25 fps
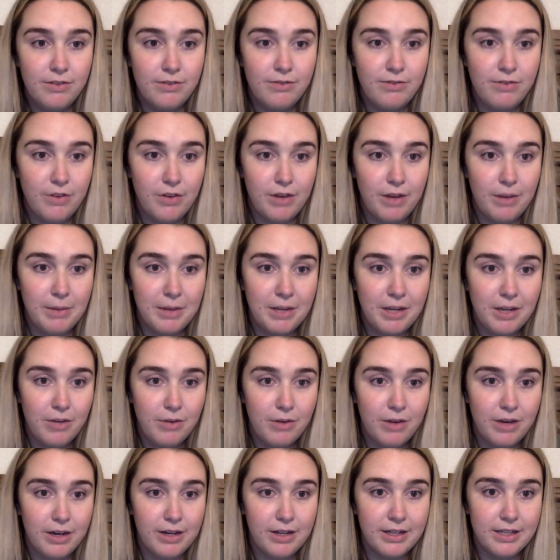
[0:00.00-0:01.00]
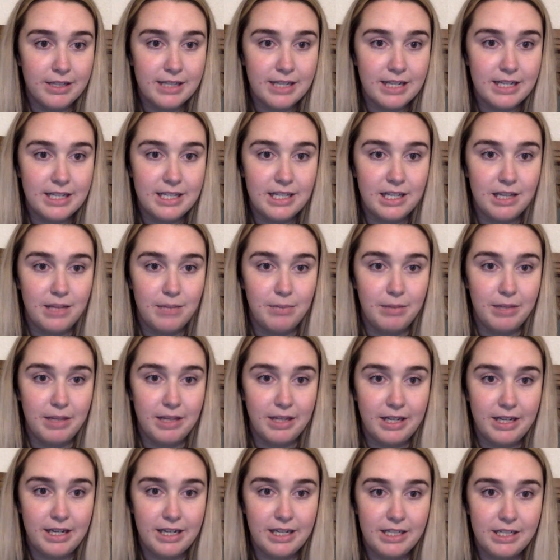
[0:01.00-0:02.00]
Phonemic awareness is the
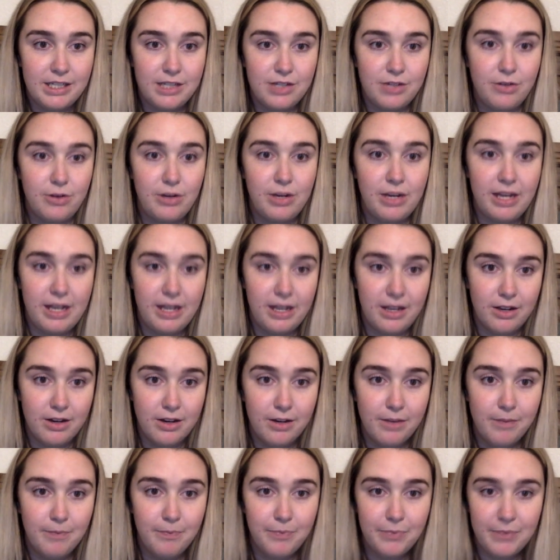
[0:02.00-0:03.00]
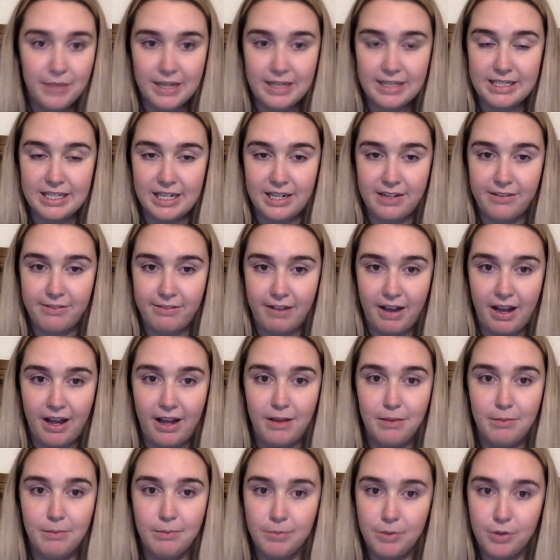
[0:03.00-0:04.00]
ability to hear,
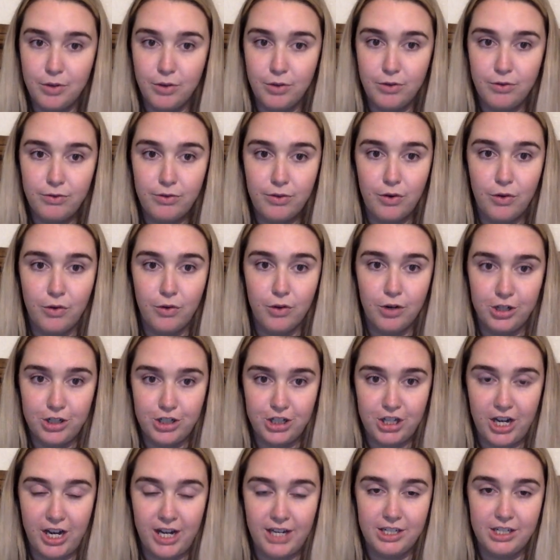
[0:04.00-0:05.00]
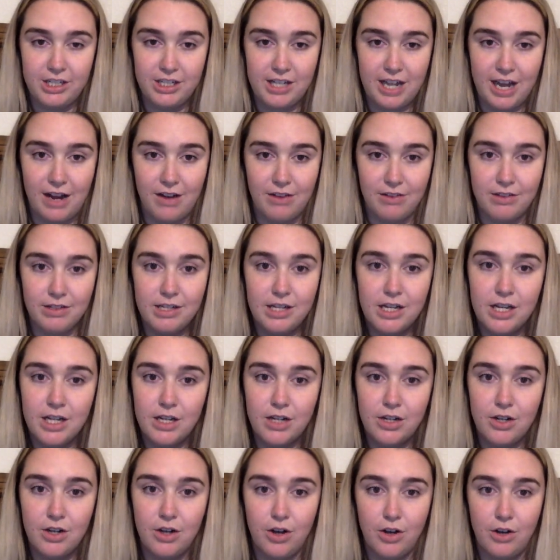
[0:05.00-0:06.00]
identify, move, or change sounds
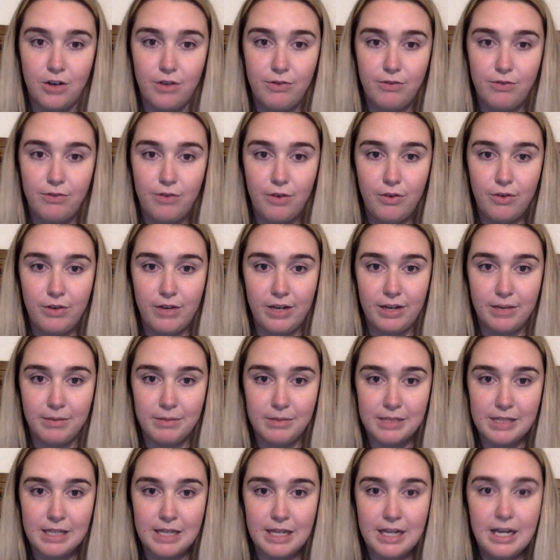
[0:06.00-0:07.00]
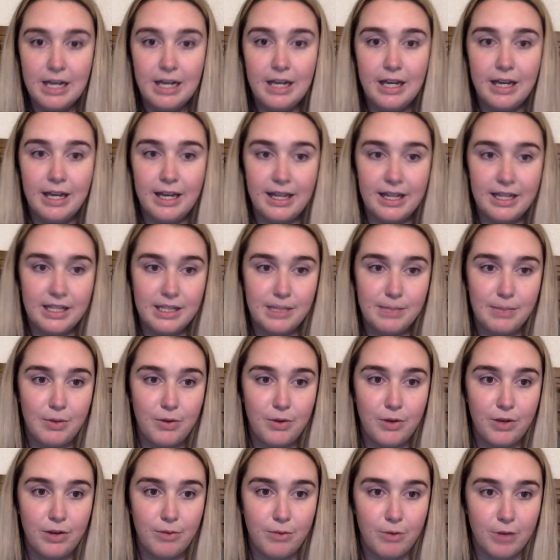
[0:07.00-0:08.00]
called phonemes in
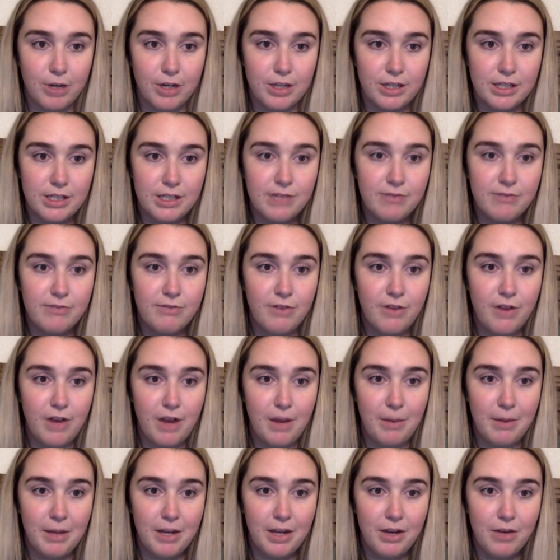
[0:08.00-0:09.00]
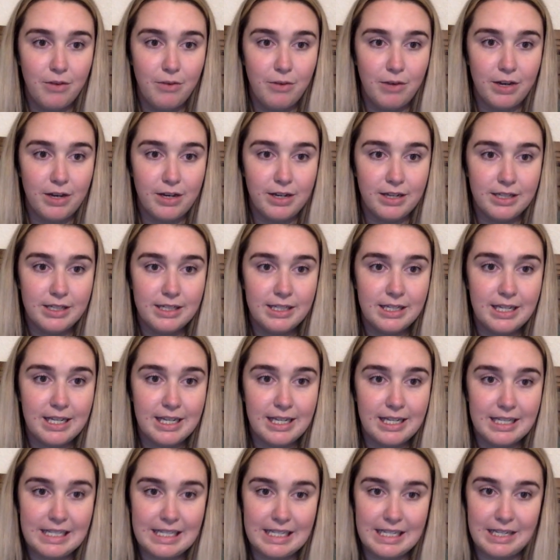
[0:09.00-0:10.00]
spoken words. Phonemic awareness
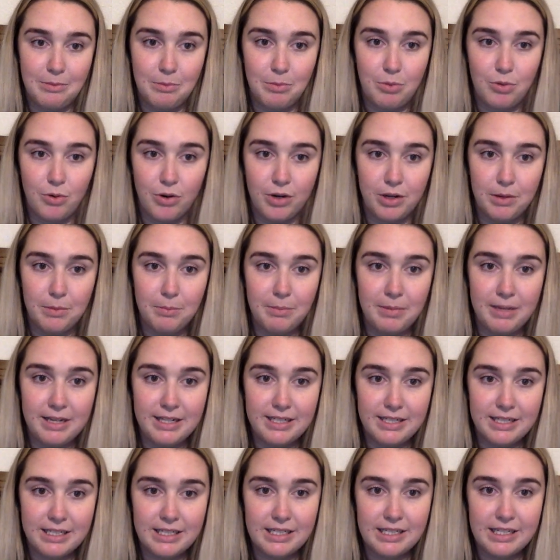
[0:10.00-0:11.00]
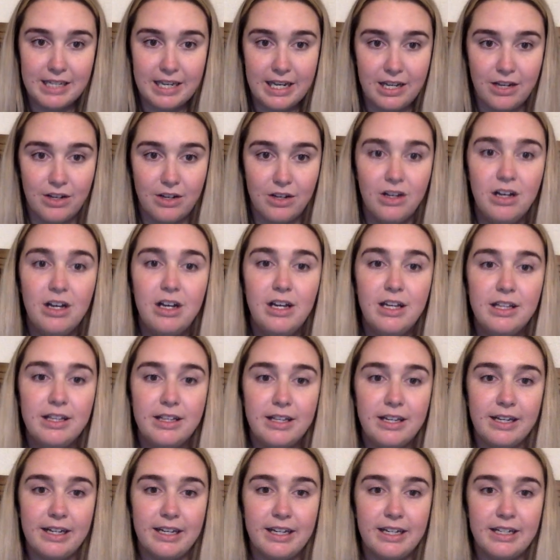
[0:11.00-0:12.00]
is an important basic skill
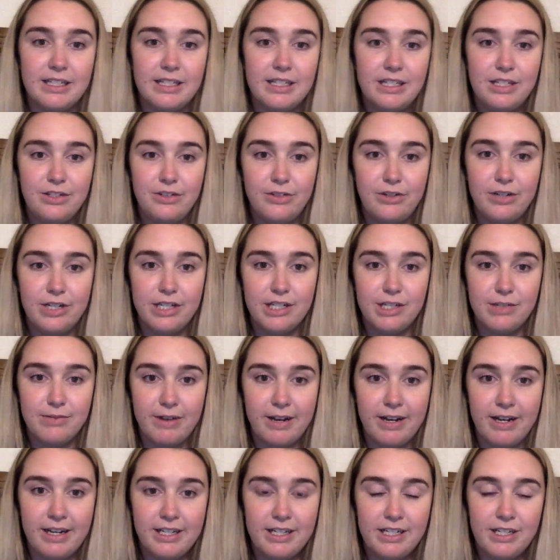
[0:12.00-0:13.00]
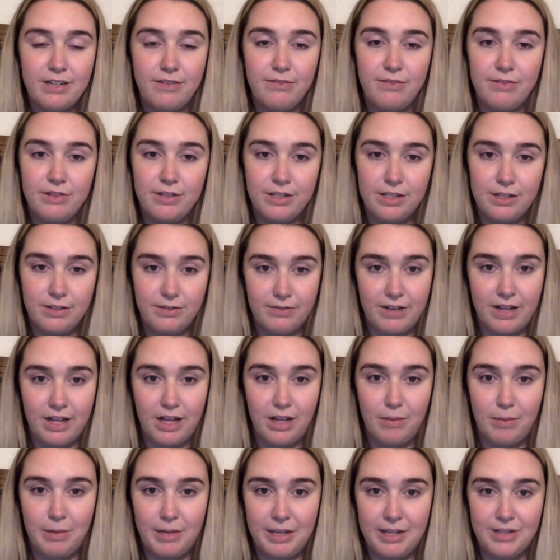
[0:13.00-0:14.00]
that gets students ready to
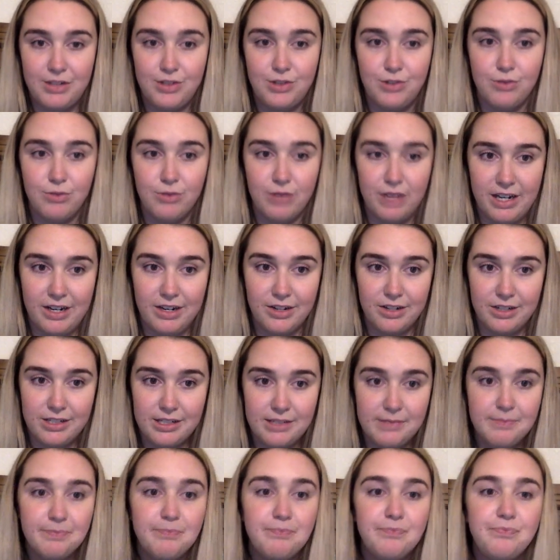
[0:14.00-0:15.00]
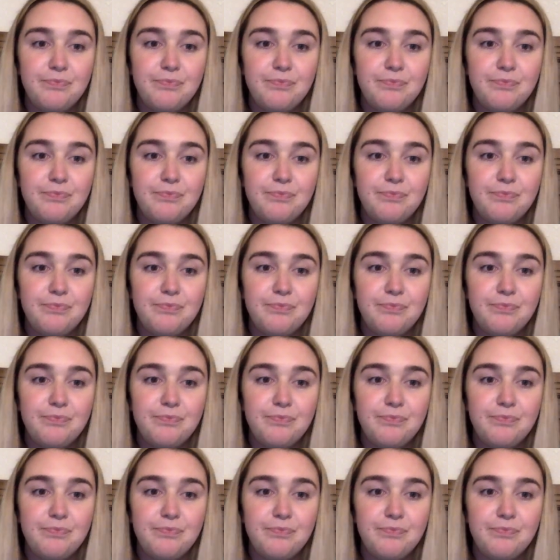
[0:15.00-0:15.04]
develop into readers.